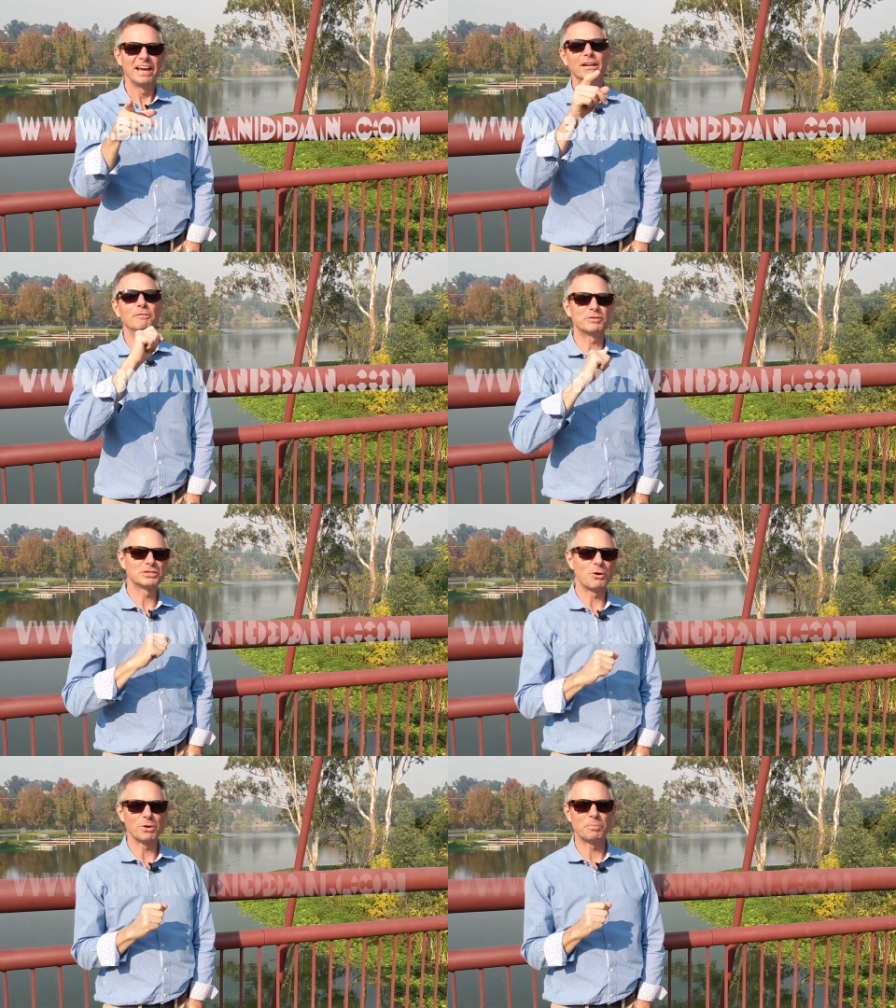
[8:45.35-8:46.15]
Here at
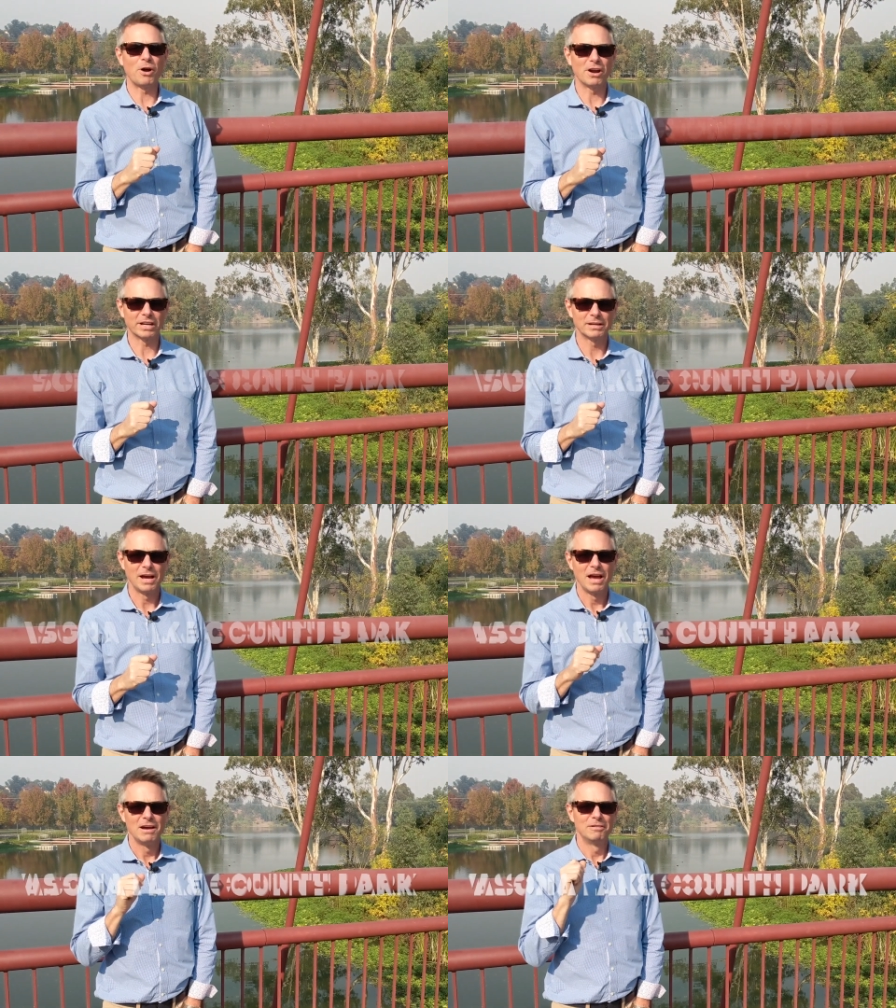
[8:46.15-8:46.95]
Vasona Park.
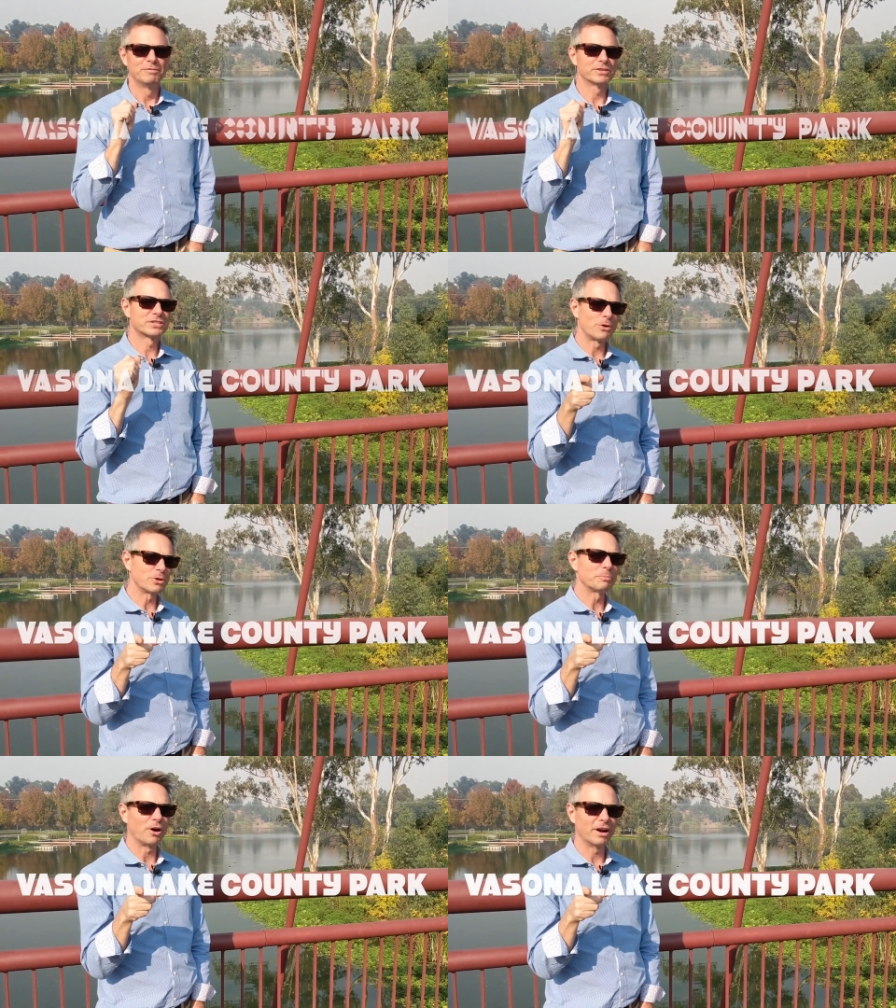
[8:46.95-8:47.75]

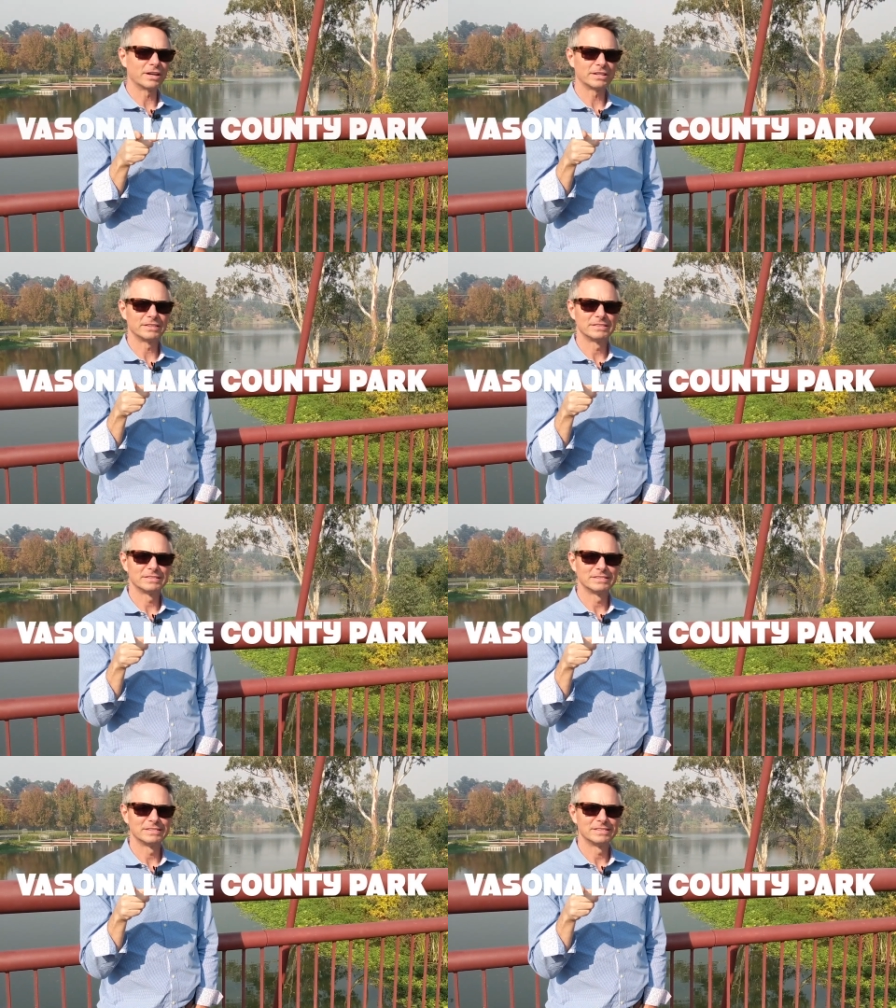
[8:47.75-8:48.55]
Vasona Park
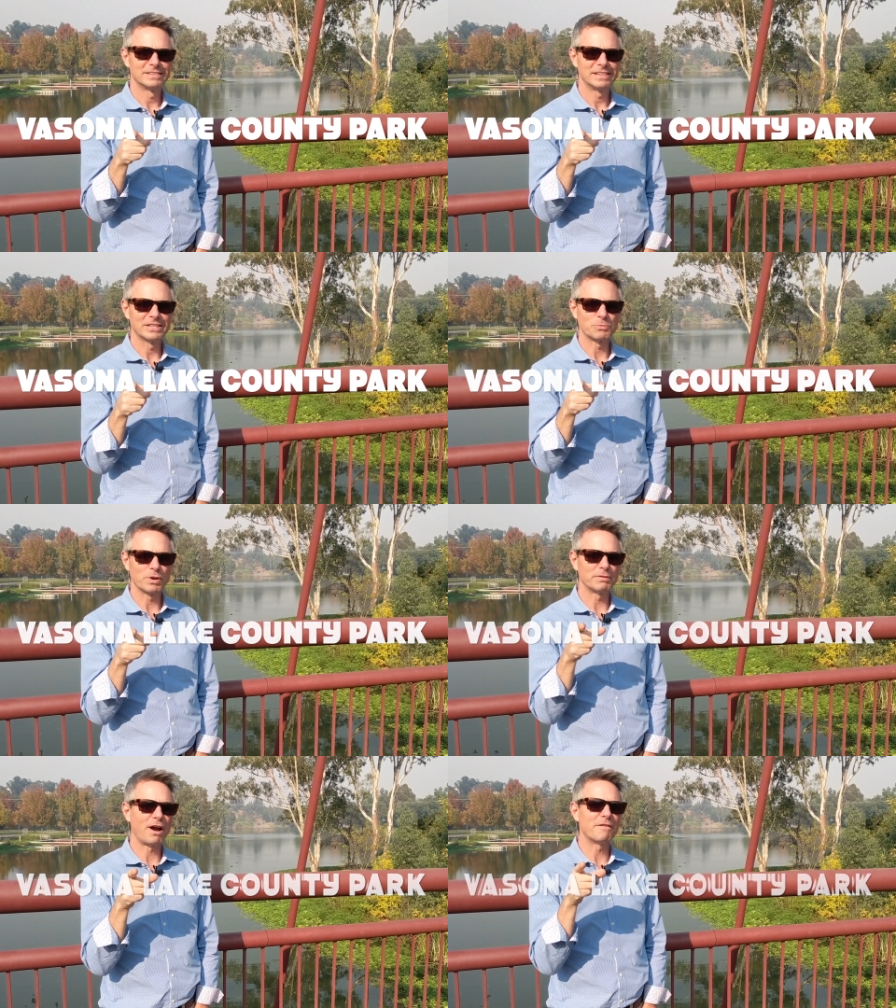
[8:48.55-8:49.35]
is
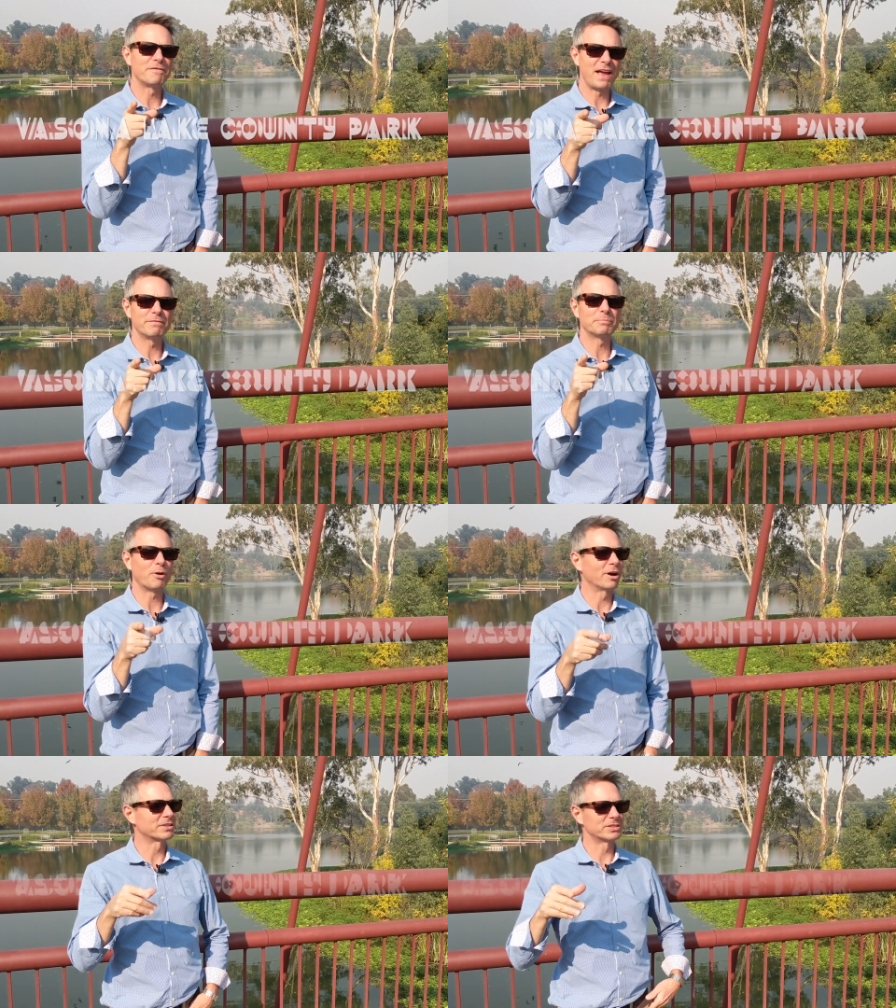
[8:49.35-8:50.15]
one of our
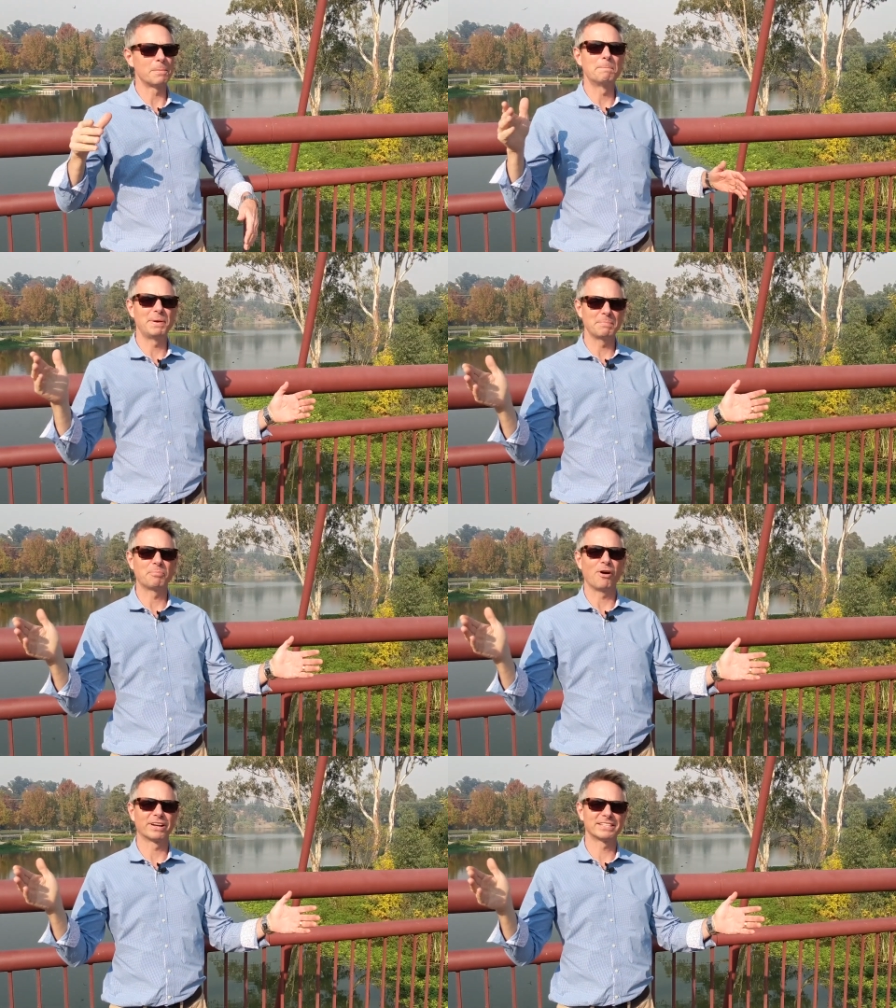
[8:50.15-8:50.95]
favorite parks. It's a
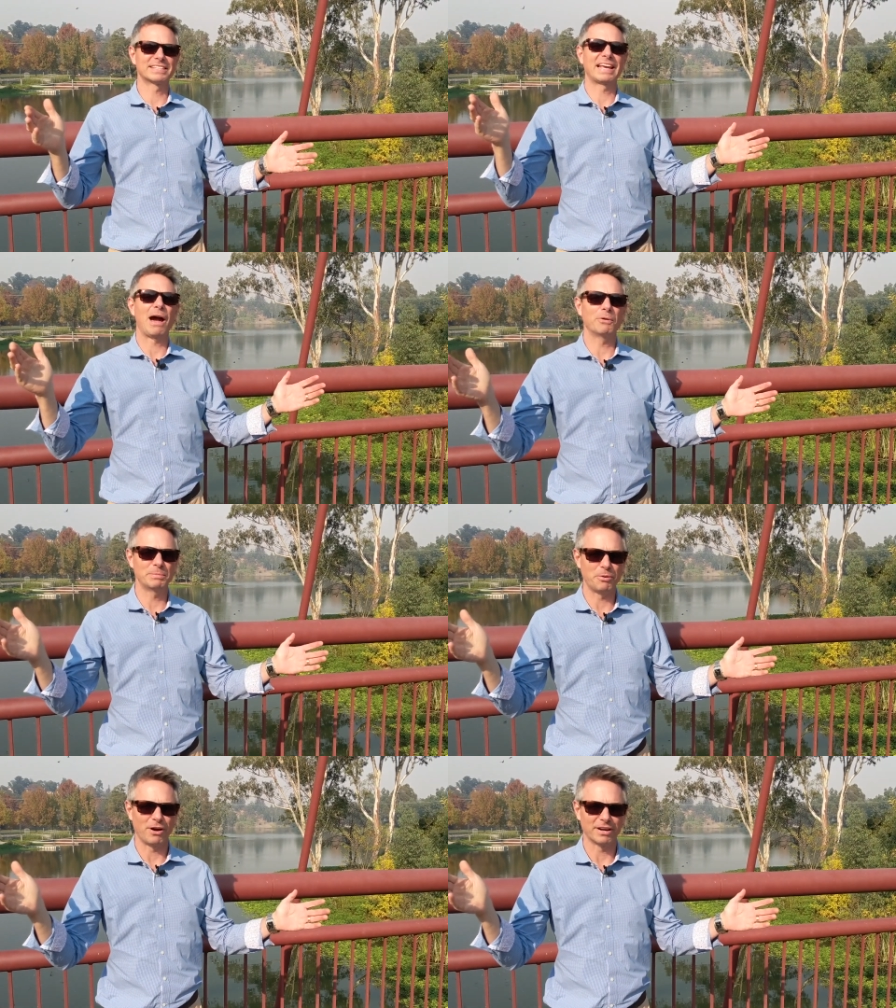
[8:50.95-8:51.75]
big park. It's a
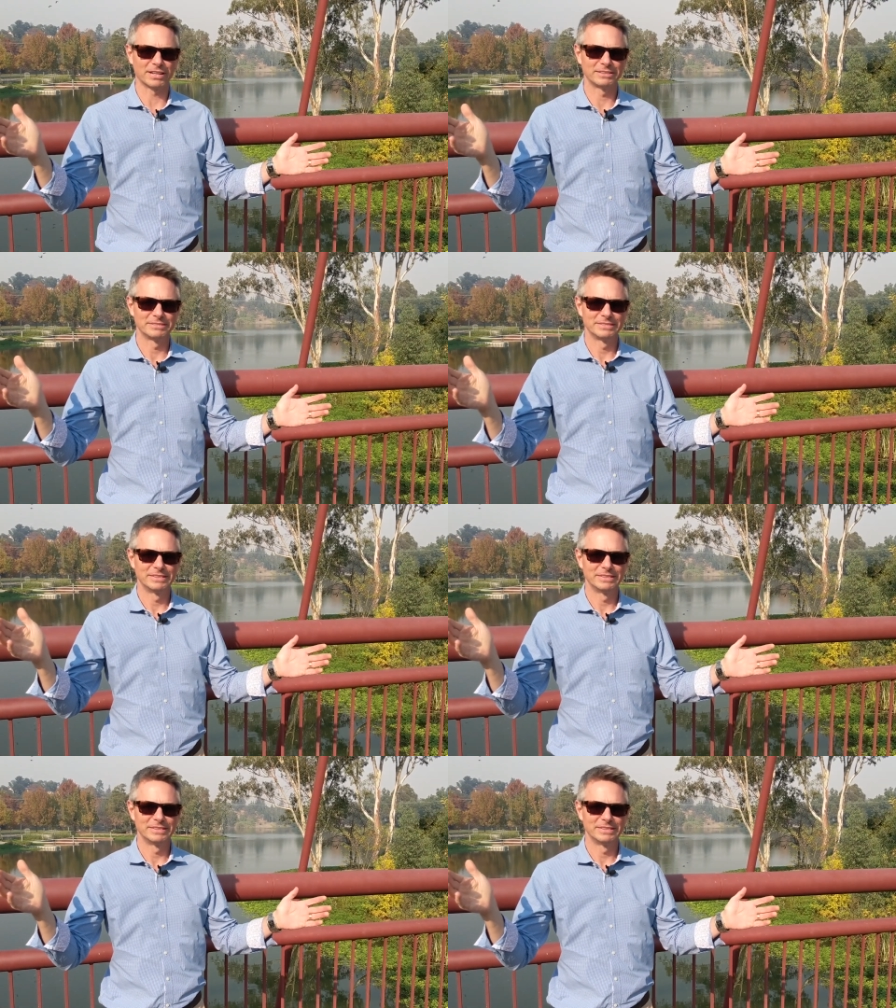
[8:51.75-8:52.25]
county park.